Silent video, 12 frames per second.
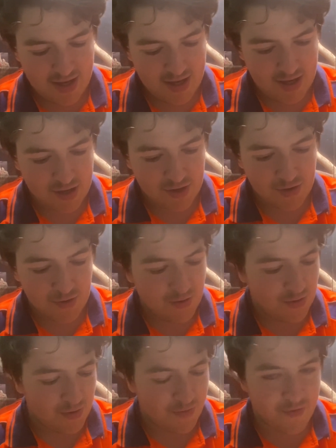A
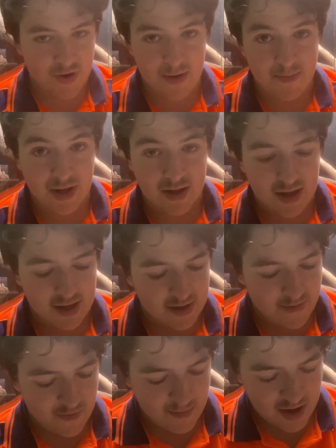good friend picked these
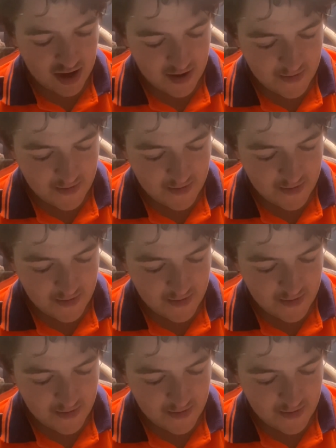up for me.